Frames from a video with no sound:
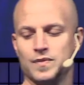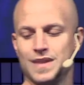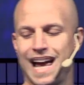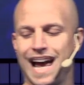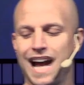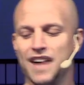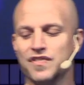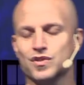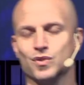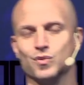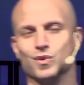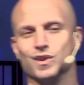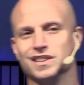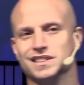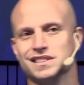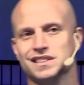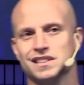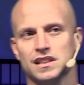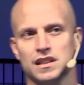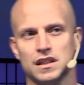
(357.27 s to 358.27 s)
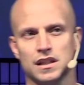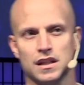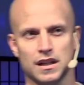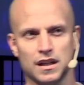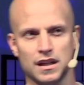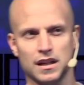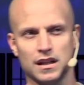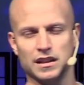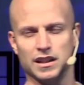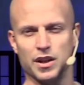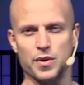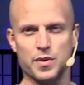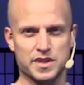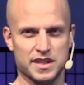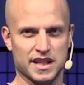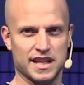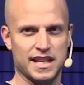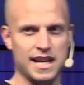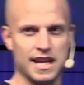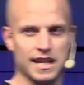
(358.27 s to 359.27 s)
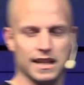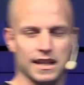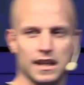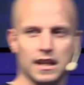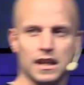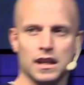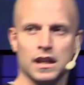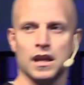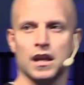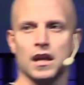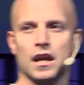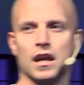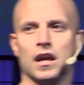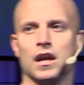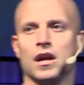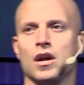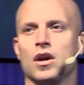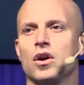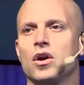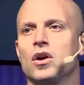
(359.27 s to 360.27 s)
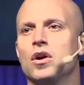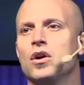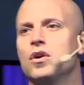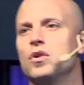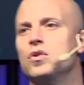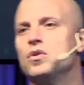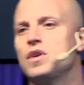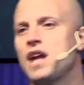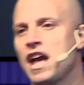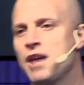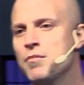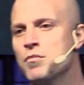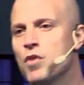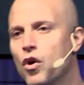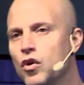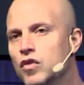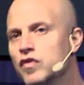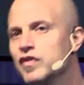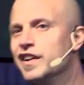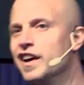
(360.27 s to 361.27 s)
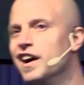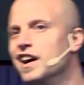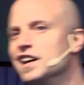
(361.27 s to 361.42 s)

afterwards, there was a kid who came over to